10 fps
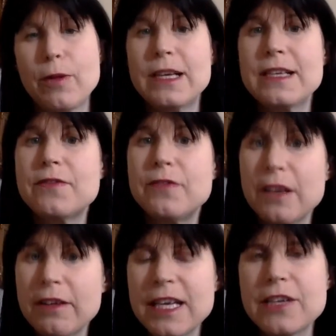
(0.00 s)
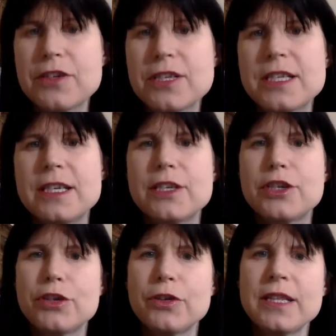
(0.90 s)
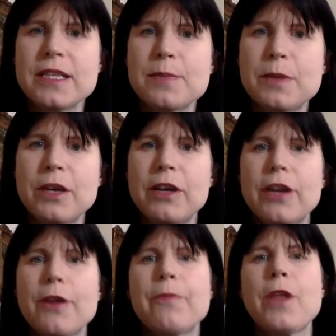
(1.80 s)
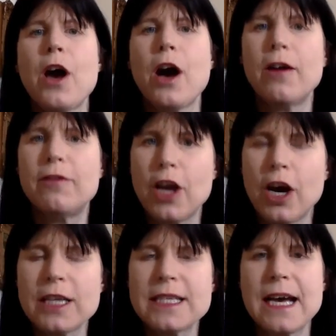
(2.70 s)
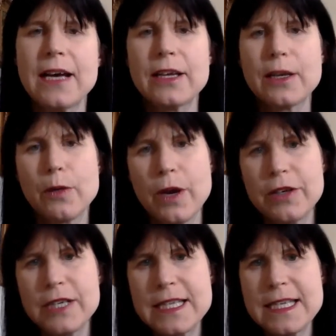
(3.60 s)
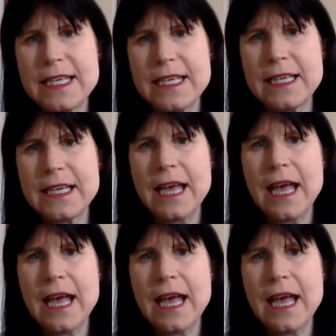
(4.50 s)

What is very interesting is during this period of lockdown and quarantine,